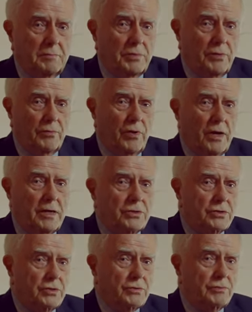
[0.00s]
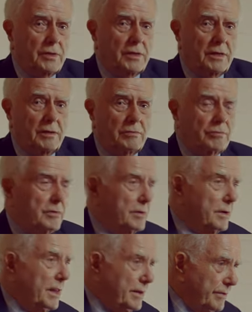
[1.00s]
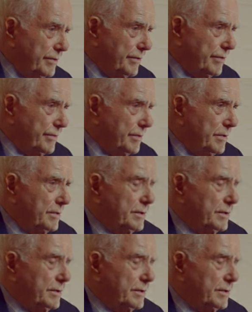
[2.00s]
but where should we live?